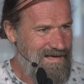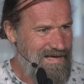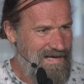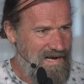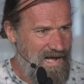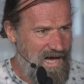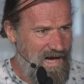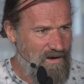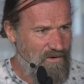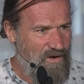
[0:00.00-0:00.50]

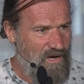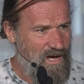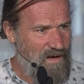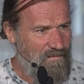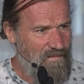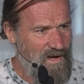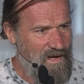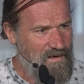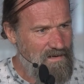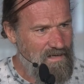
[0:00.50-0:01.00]
And how
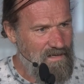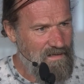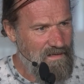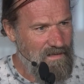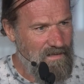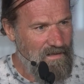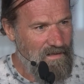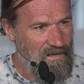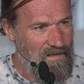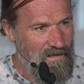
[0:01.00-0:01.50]
come?
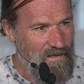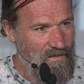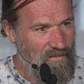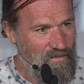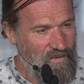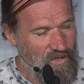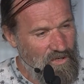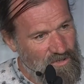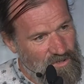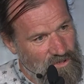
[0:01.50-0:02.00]

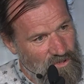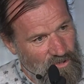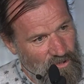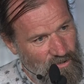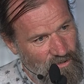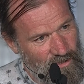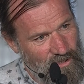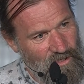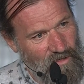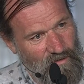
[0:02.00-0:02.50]
Because
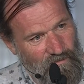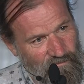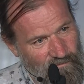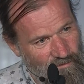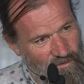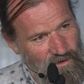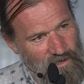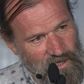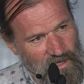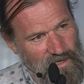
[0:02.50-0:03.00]
30,
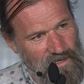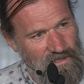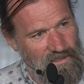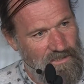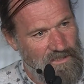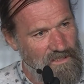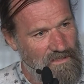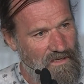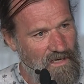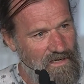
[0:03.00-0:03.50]
40
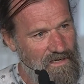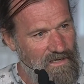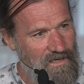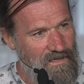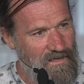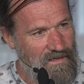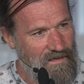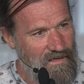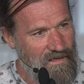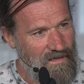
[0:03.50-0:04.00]
years
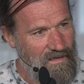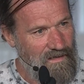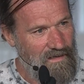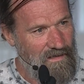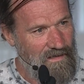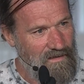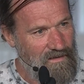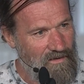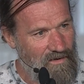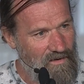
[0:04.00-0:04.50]

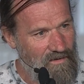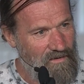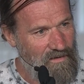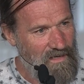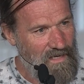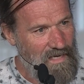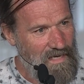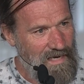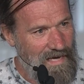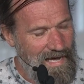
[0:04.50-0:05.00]
ago,
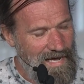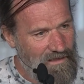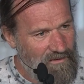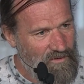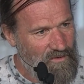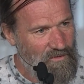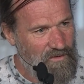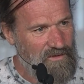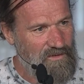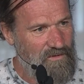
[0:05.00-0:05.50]
I
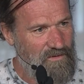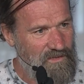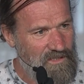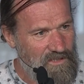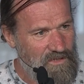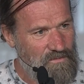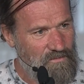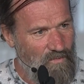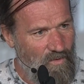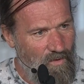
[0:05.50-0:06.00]
thought there
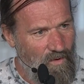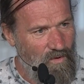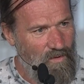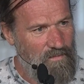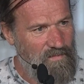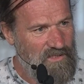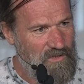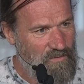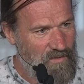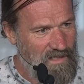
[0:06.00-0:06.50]
is more
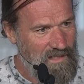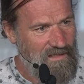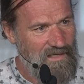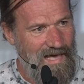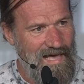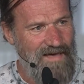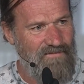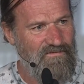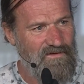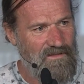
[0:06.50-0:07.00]
between
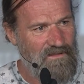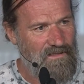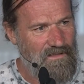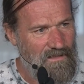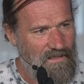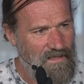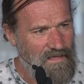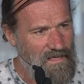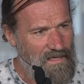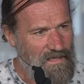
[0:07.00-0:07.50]
heaven
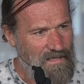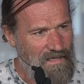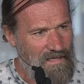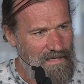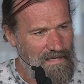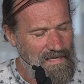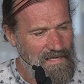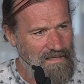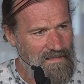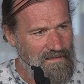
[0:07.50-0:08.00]

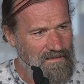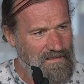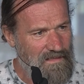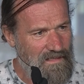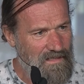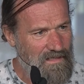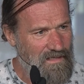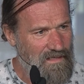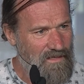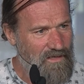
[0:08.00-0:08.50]
and
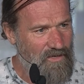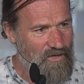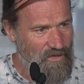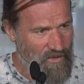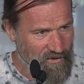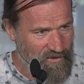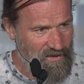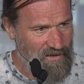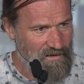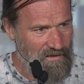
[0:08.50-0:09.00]

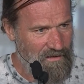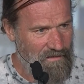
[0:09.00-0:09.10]
earth.